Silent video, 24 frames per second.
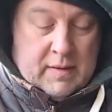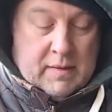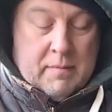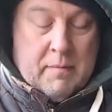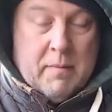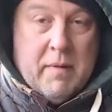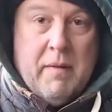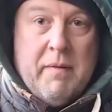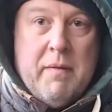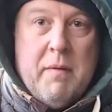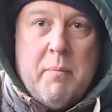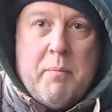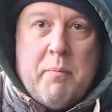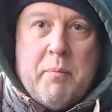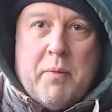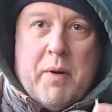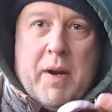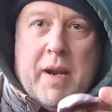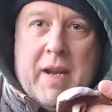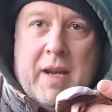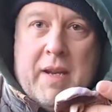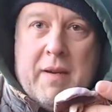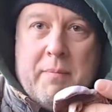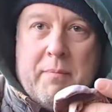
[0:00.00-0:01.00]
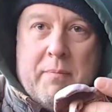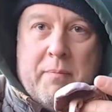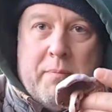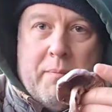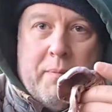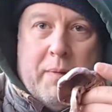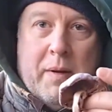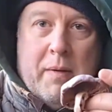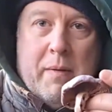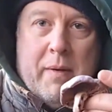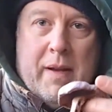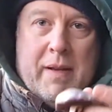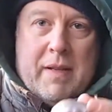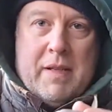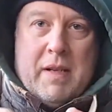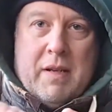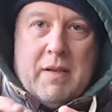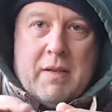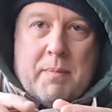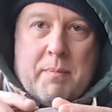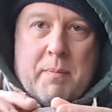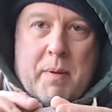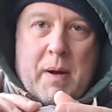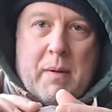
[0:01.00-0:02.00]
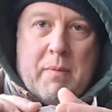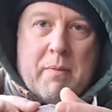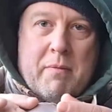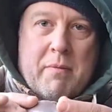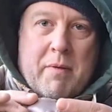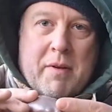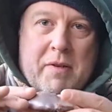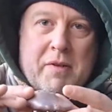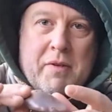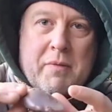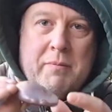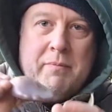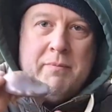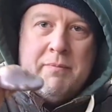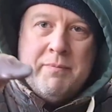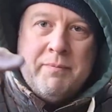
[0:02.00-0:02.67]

But if you break a bluet, so it's a purple mushroom.